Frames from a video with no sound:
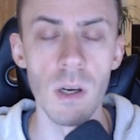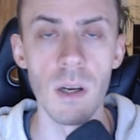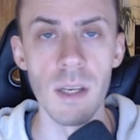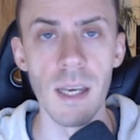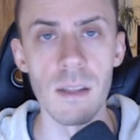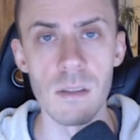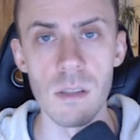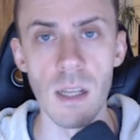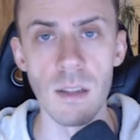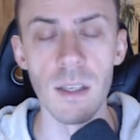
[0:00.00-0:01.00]
Again,
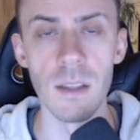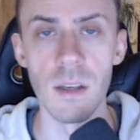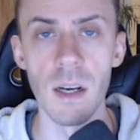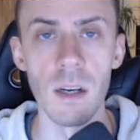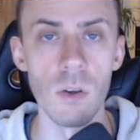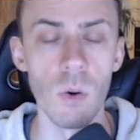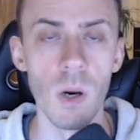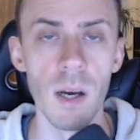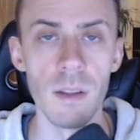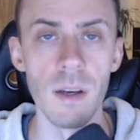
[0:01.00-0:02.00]
sadly there are
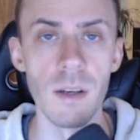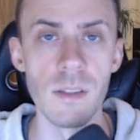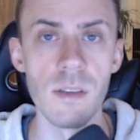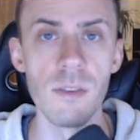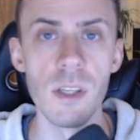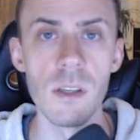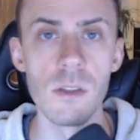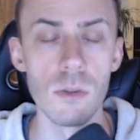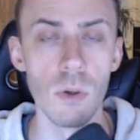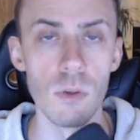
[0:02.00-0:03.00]
no other
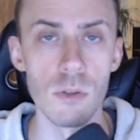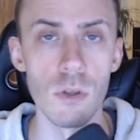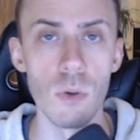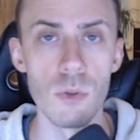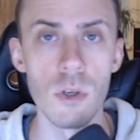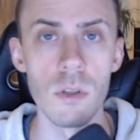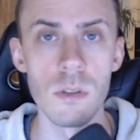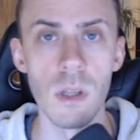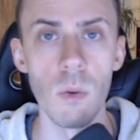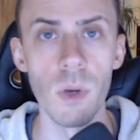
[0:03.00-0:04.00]
activities or
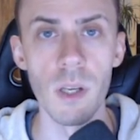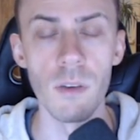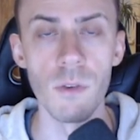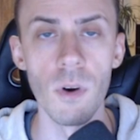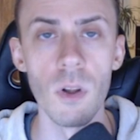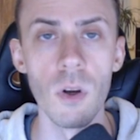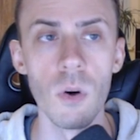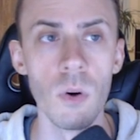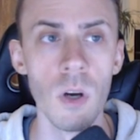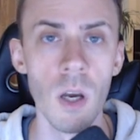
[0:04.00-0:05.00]
socials that we can
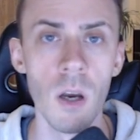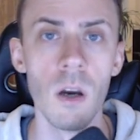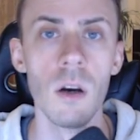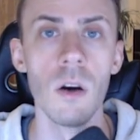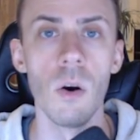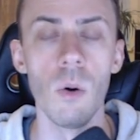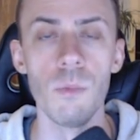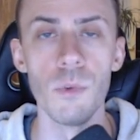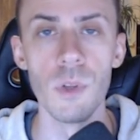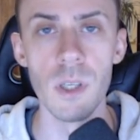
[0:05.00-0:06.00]
follow.
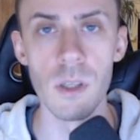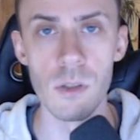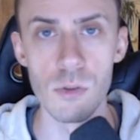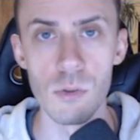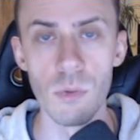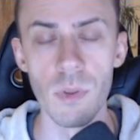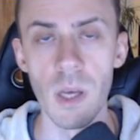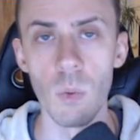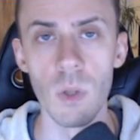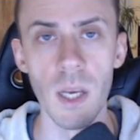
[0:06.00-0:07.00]
Hopefully soon
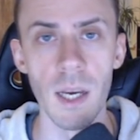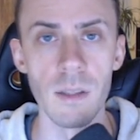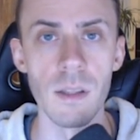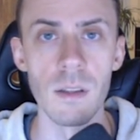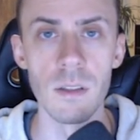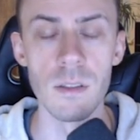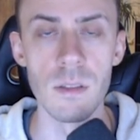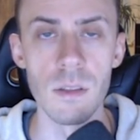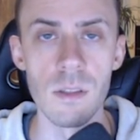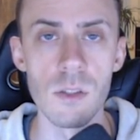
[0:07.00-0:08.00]
they will add at
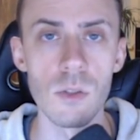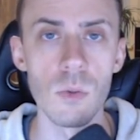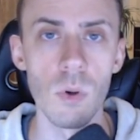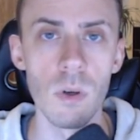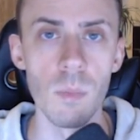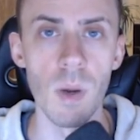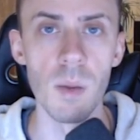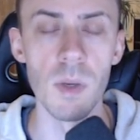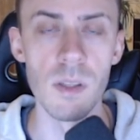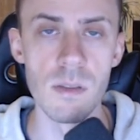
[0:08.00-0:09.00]
least the Discord,
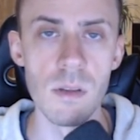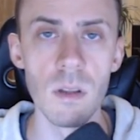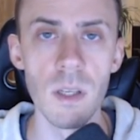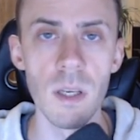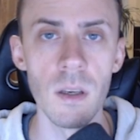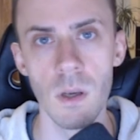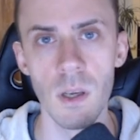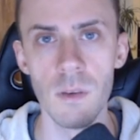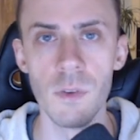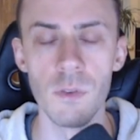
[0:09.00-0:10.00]
maybe Zilli.
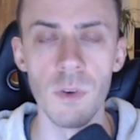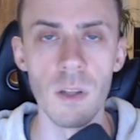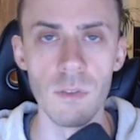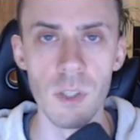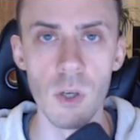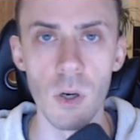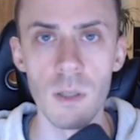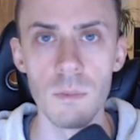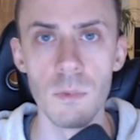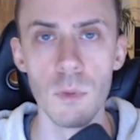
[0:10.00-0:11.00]
If you found video
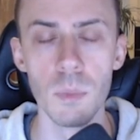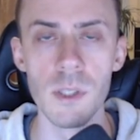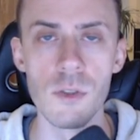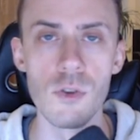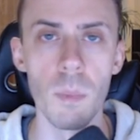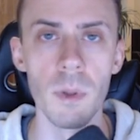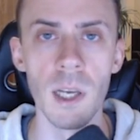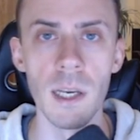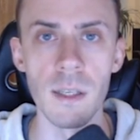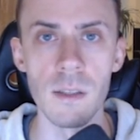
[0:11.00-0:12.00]
helpful, please drop a
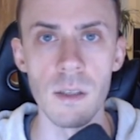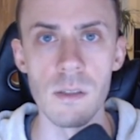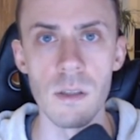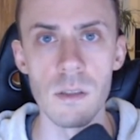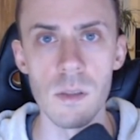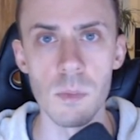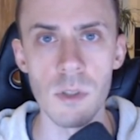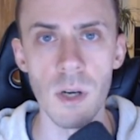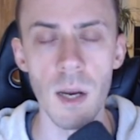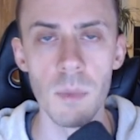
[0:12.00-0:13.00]
like and consider
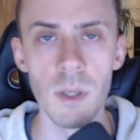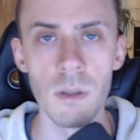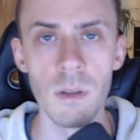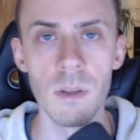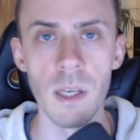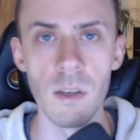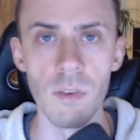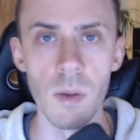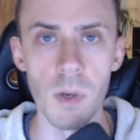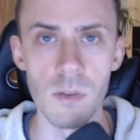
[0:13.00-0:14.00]
subscribing. Thank you
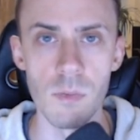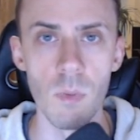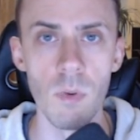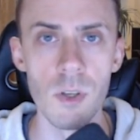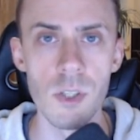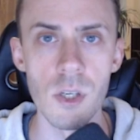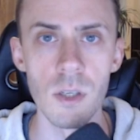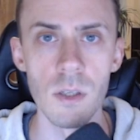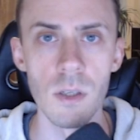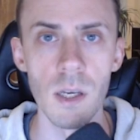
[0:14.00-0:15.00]
very much for
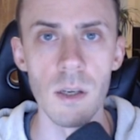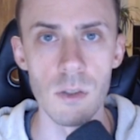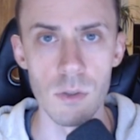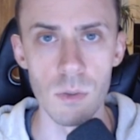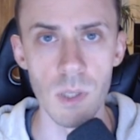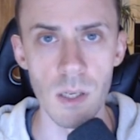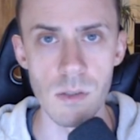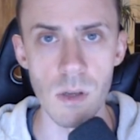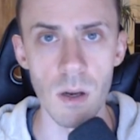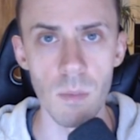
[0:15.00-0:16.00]
watching, and I'll see you next time.